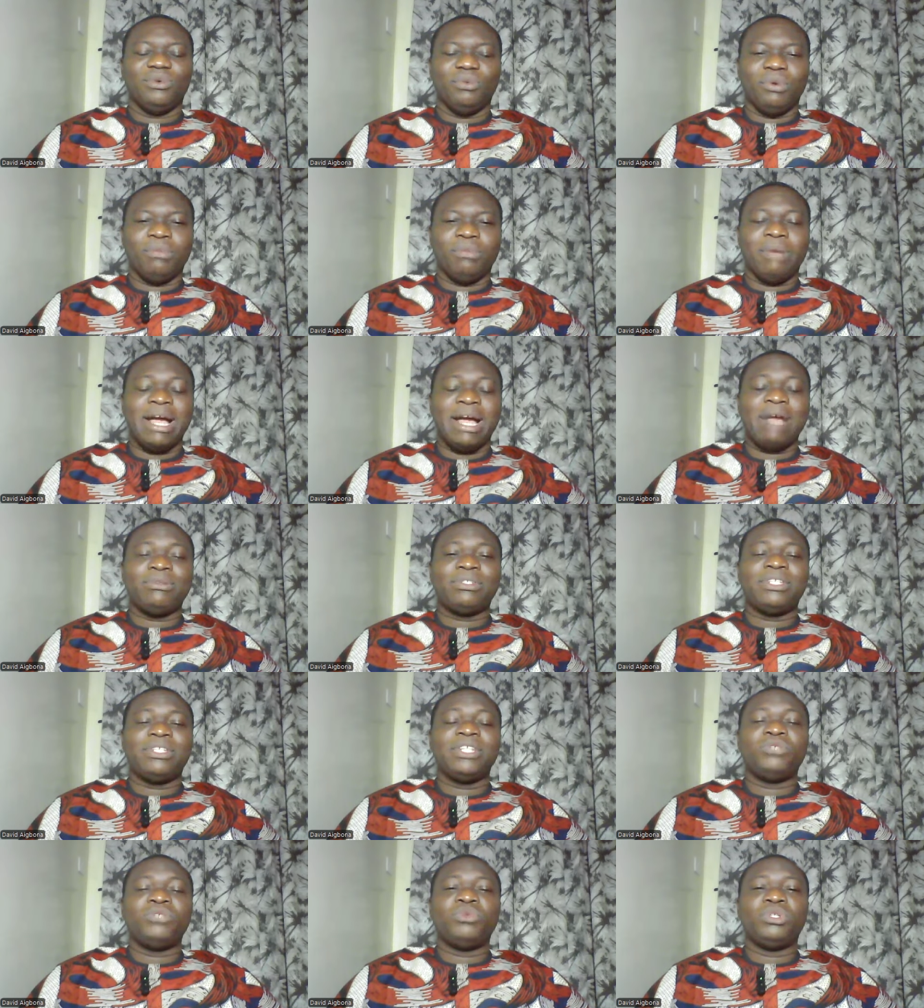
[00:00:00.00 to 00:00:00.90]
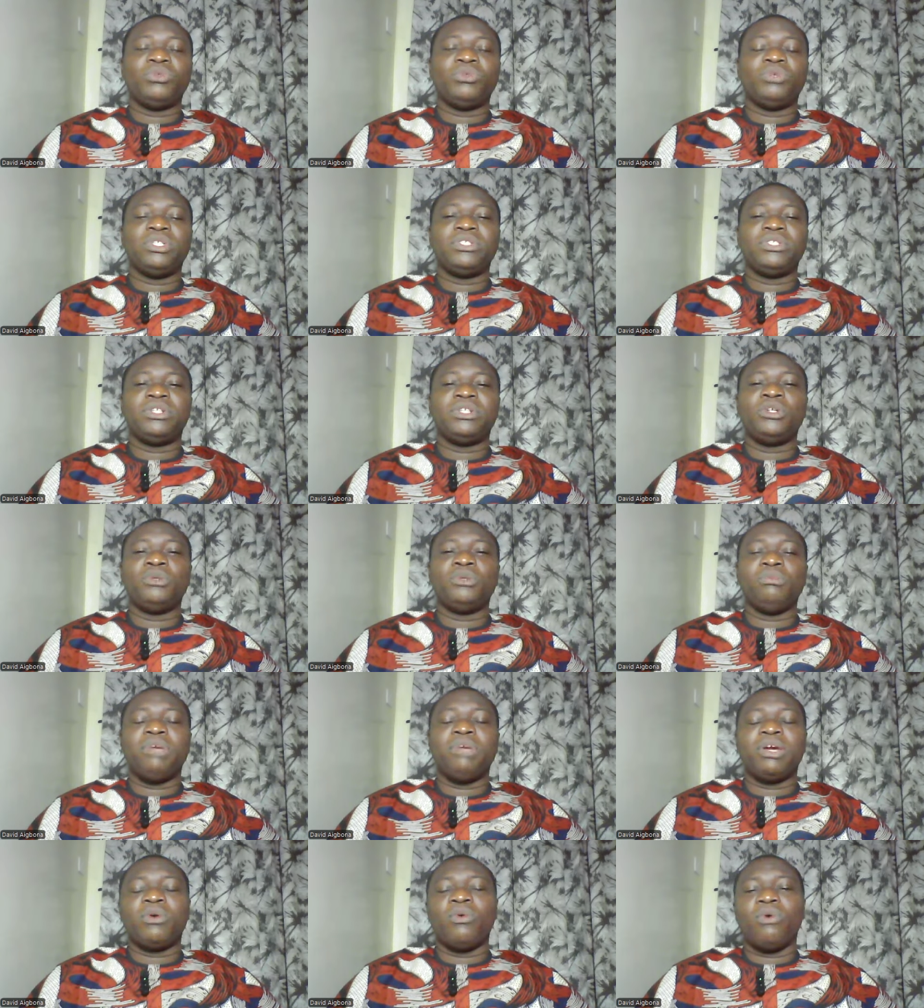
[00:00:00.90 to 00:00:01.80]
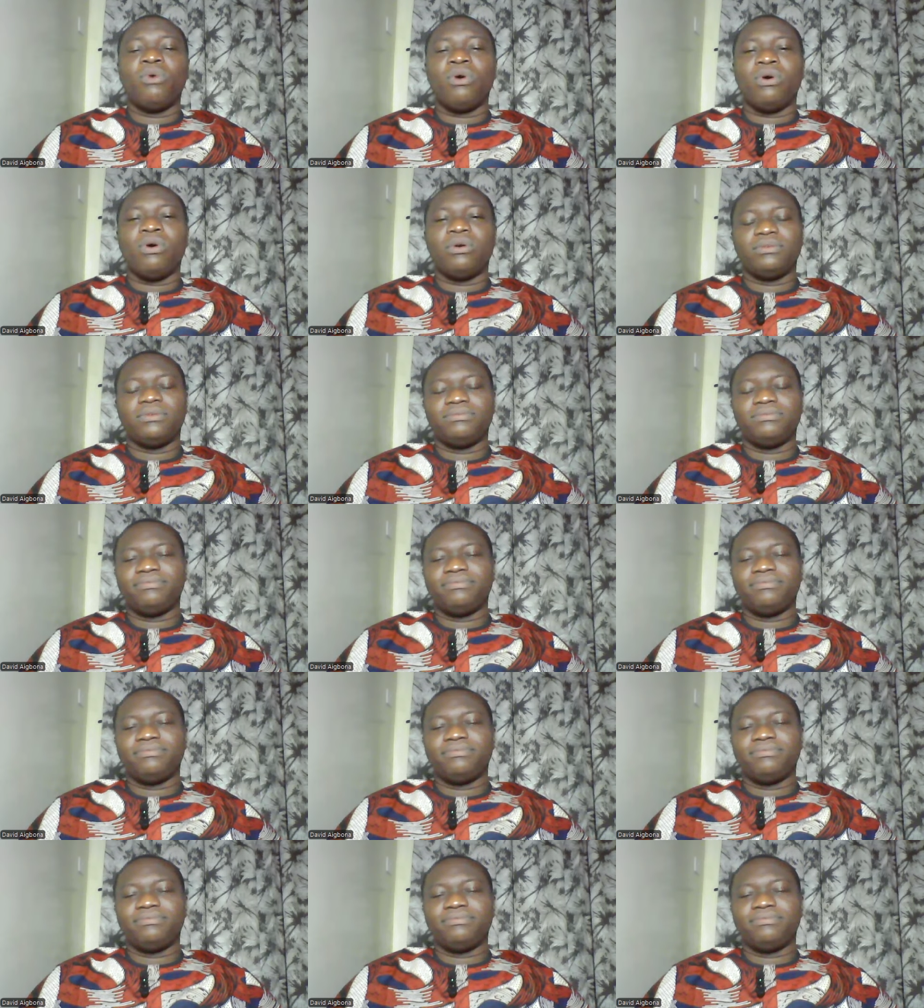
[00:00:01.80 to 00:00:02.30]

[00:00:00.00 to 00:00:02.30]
The Bible says, with wisdom you make war.